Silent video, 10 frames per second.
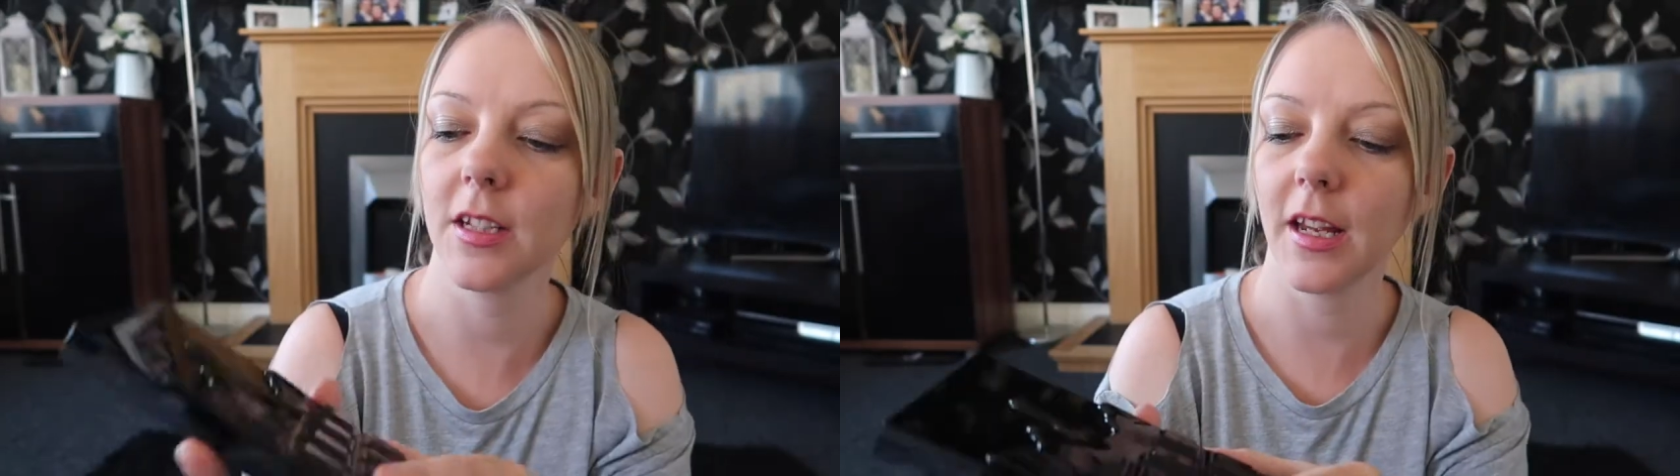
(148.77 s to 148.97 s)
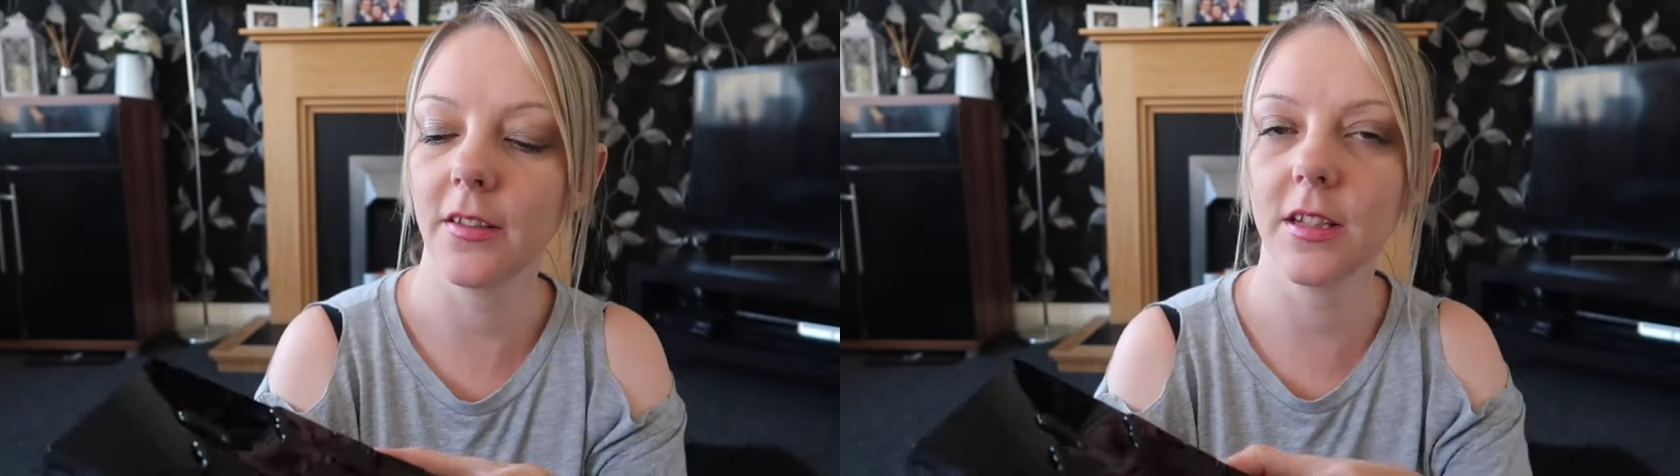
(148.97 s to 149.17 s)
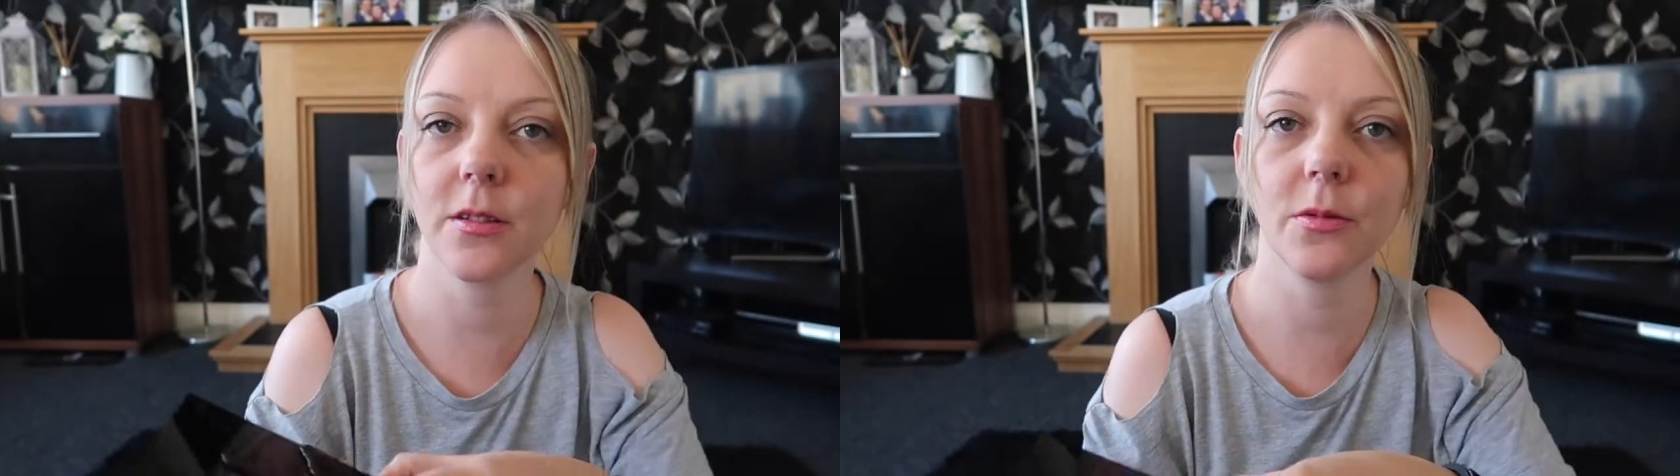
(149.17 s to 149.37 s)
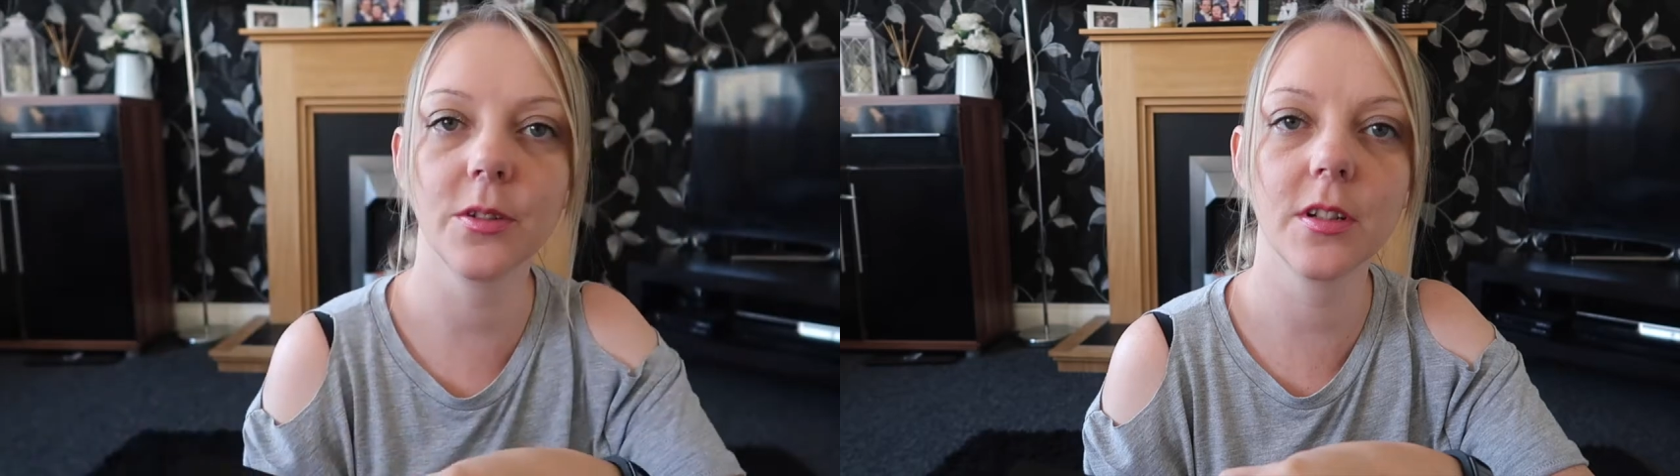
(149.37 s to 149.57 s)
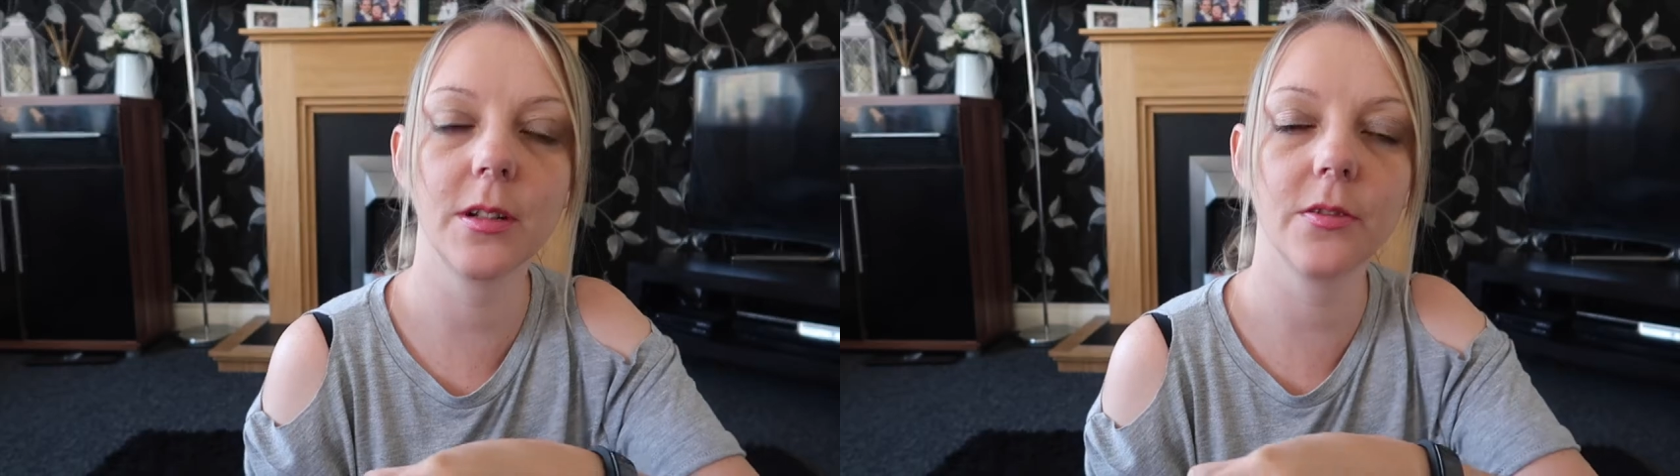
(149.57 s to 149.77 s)
yeah this
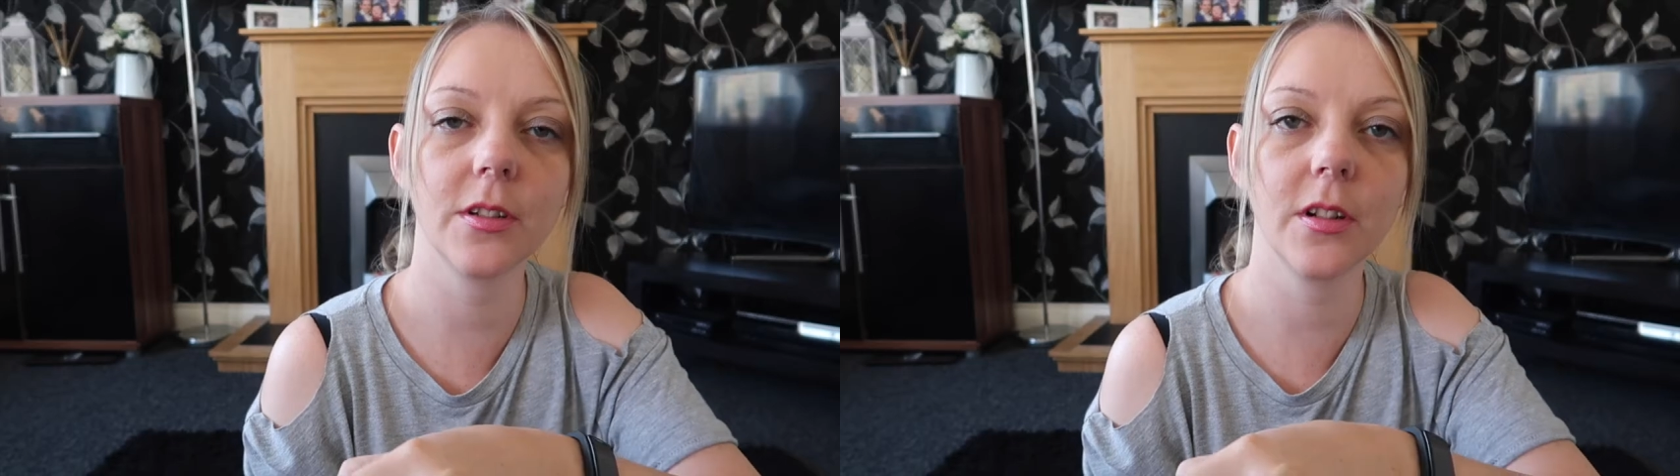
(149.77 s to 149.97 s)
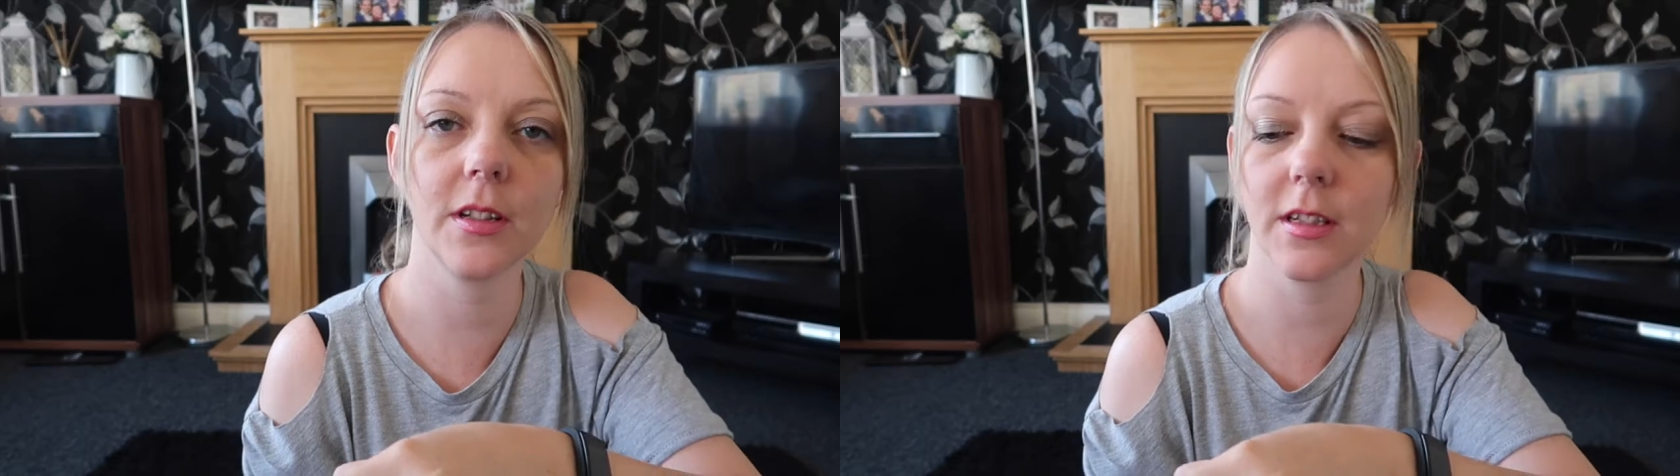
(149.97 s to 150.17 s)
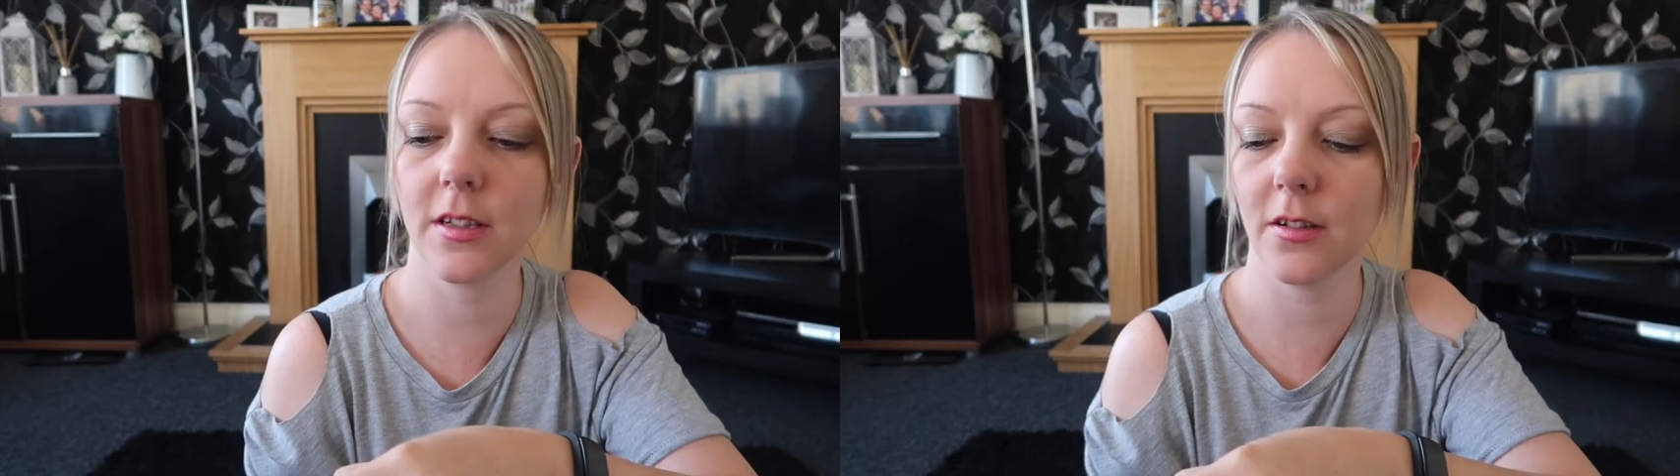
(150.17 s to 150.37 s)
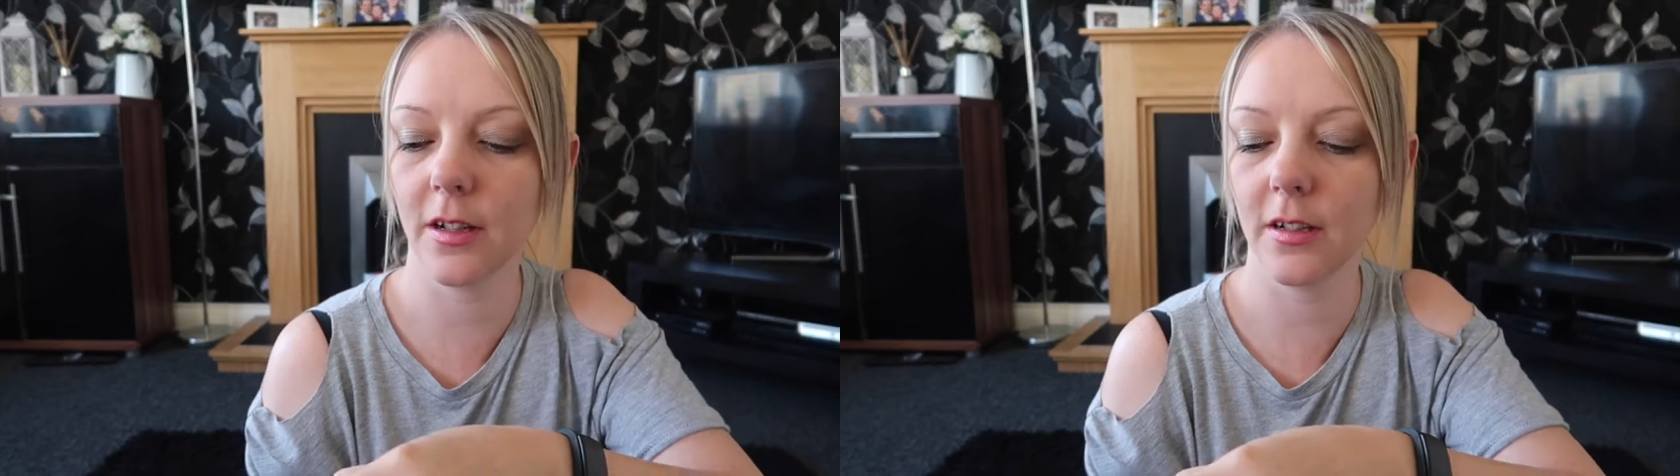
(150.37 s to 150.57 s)
was 7.99